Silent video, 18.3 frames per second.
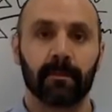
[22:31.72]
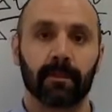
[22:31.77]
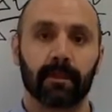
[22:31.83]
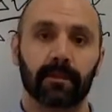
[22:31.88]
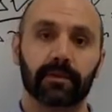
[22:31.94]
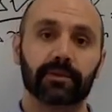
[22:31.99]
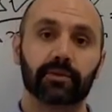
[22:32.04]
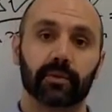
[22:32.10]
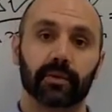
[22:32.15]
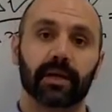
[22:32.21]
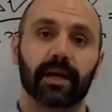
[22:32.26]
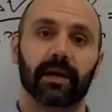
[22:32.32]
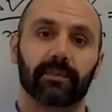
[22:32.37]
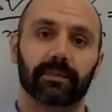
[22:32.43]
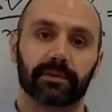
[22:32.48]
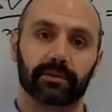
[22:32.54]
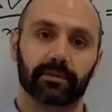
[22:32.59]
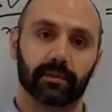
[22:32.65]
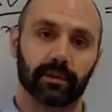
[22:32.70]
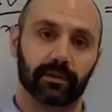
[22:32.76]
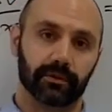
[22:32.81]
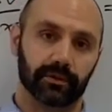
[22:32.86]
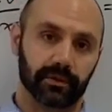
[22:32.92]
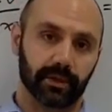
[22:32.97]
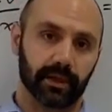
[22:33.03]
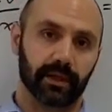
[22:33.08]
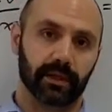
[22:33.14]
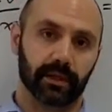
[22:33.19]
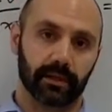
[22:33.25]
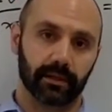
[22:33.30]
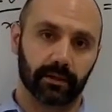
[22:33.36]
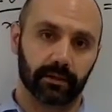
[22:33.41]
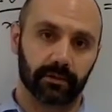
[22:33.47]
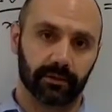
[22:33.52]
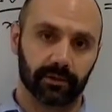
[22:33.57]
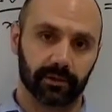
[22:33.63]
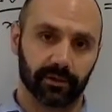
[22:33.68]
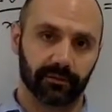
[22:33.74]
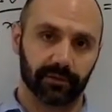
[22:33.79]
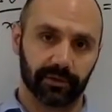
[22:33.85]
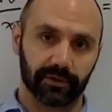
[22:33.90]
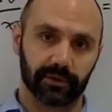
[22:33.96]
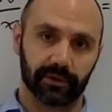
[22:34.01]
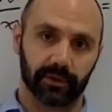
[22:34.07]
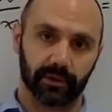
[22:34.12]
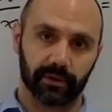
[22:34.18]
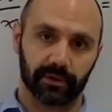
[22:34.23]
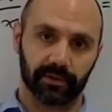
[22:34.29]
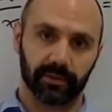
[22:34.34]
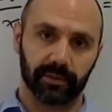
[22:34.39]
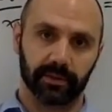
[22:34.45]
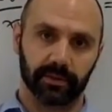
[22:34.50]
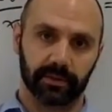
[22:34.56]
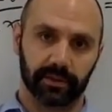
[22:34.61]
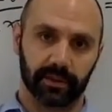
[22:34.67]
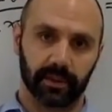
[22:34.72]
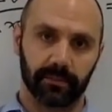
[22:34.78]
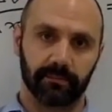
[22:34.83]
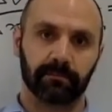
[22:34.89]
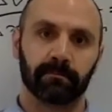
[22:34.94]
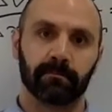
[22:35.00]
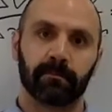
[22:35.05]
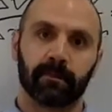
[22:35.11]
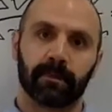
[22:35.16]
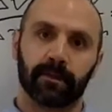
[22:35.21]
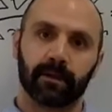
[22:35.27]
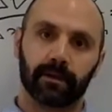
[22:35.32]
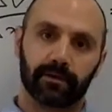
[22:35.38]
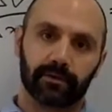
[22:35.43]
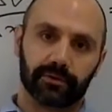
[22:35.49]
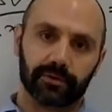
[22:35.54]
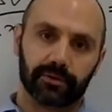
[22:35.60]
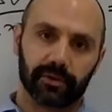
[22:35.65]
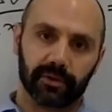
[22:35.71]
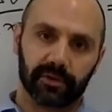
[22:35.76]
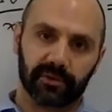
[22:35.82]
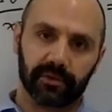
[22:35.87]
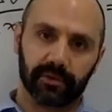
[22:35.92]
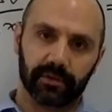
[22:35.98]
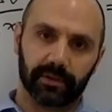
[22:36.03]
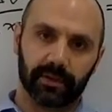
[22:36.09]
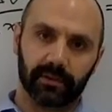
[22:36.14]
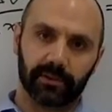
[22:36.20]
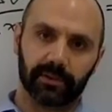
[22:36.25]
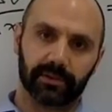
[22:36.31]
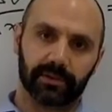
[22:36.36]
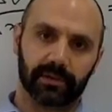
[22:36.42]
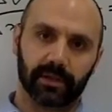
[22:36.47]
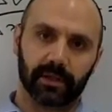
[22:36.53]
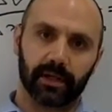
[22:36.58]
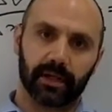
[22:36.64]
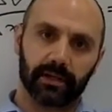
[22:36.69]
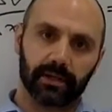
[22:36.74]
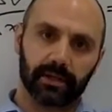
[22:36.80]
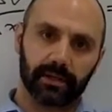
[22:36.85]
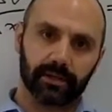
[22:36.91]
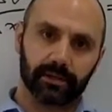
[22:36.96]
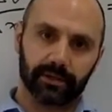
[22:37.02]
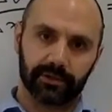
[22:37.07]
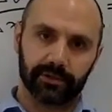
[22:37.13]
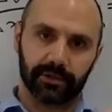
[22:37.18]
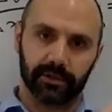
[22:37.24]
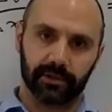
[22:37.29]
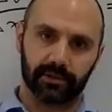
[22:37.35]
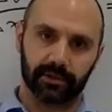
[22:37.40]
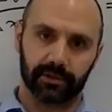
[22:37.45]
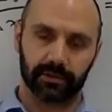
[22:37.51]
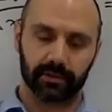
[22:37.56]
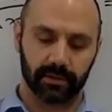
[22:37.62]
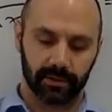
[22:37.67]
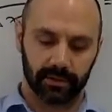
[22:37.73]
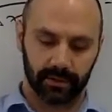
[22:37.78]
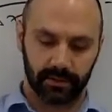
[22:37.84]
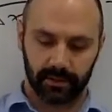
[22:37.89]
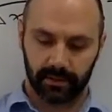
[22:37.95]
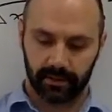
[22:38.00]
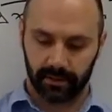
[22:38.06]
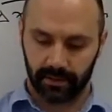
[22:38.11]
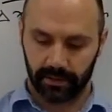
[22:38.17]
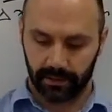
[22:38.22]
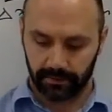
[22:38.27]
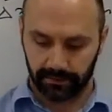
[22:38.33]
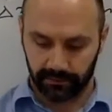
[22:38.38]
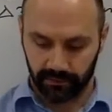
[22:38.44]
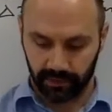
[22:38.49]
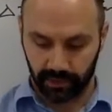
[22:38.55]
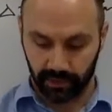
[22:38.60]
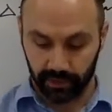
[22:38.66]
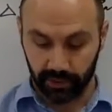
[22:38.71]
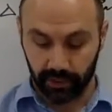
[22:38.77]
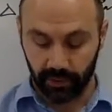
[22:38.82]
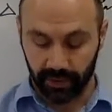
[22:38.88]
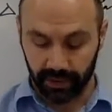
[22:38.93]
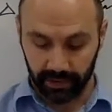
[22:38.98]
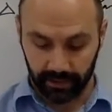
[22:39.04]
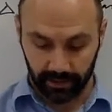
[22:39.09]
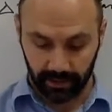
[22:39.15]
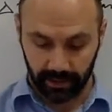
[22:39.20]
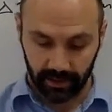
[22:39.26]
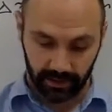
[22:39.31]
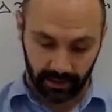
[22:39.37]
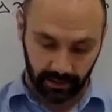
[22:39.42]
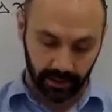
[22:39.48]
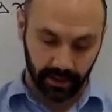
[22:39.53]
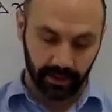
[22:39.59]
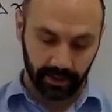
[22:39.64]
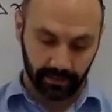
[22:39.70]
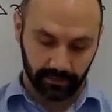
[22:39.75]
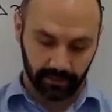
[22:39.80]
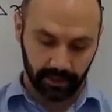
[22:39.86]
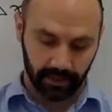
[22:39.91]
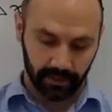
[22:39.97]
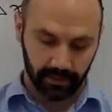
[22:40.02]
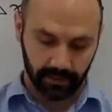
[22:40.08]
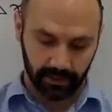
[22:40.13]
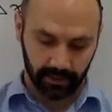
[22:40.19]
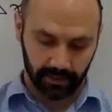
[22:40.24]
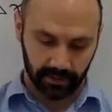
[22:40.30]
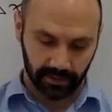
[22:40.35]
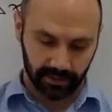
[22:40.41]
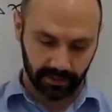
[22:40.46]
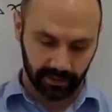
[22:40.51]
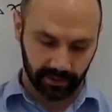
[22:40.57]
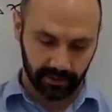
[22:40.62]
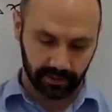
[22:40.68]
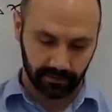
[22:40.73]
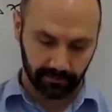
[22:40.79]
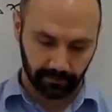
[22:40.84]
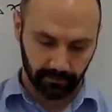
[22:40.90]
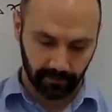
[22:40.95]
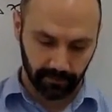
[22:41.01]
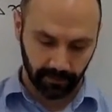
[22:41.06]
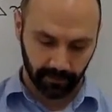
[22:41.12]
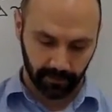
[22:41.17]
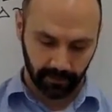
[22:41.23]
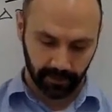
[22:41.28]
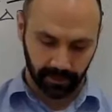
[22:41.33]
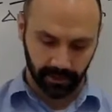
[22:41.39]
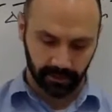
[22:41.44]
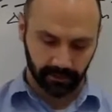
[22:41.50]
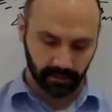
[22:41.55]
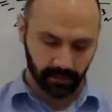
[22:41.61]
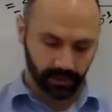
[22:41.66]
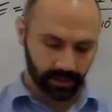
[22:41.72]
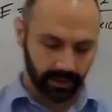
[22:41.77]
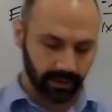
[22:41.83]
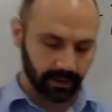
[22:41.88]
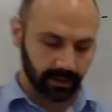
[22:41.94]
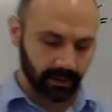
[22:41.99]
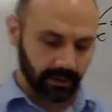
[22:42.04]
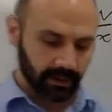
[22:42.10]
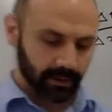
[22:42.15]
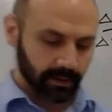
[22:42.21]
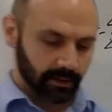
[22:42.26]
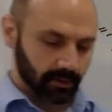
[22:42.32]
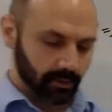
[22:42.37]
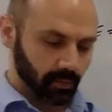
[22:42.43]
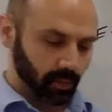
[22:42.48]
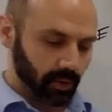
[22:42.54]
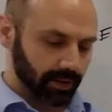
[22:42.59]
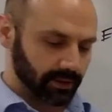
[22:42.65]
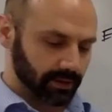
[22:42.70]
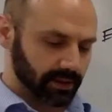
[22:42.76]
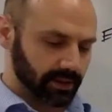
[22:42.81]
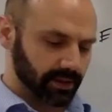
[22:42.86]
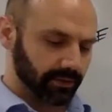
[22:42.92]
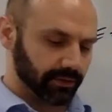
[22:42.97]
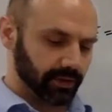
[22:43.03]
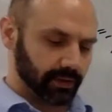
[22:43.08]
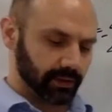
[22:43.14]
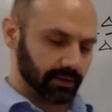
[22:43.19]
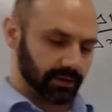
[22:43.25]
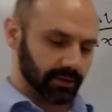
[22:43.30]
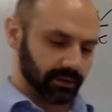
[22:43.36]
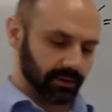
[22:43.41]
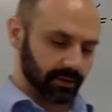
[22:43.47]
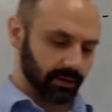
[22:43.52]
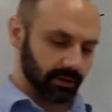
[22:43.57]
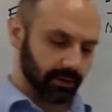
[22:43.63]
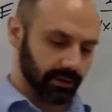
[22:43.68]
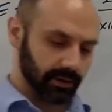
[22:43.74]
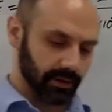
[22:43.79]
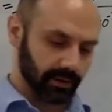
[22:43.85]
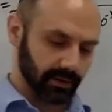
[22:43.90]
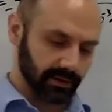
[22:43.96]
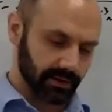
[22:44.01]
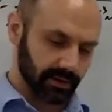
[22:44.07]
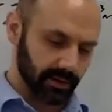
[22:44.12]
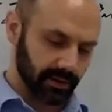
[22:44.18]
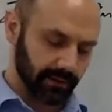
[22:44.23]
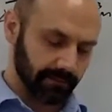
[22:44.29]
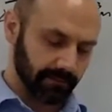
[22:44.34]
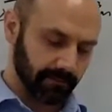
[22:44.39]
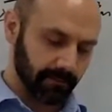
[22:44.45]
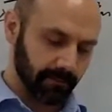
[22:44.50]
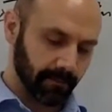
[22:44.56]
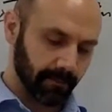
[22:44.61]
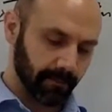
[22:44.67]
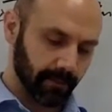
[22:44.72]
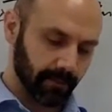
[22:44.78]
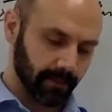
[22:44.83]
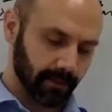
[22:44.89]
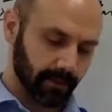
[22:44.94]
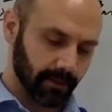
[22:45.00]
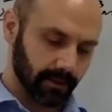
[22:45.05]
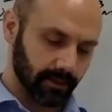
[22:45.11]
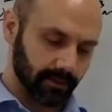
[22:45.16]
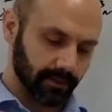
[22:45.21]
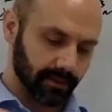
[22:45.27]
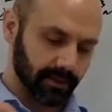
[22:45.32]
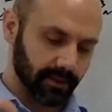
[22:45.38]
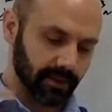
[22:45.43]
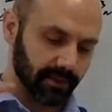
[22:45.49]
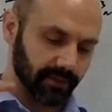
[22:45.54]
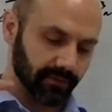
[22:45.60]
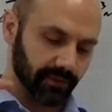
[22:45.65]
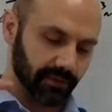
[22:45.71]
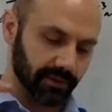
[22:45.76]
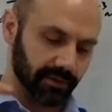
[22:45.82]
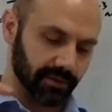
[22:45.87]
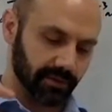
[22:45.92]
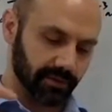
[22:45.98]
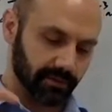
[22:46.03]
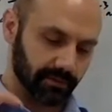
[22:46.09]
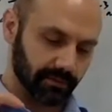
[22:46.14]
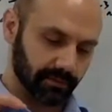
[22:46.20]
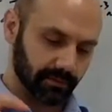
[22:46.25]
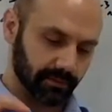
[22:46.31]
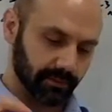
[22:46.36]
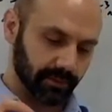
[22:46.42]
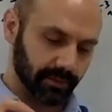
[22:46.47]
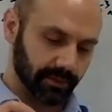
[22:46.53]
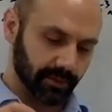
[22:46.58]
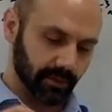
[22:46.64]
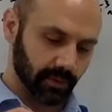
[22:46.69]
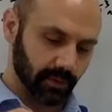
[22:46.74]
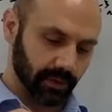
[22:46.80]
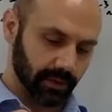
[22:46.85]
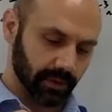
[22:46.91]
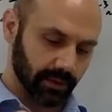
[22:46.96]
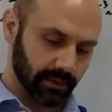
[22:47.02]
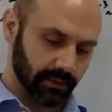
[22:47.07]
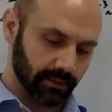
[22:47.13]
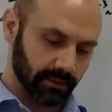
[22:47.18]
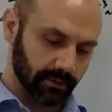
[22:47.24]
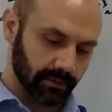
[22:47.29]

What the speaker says: And this is what happens when there's lightning. Surface charge builds up, and there's a charge building up in the sky, and then it discharges. So you act like a lightning rod, and this is part of why. One key thing you need to know here is that the difference between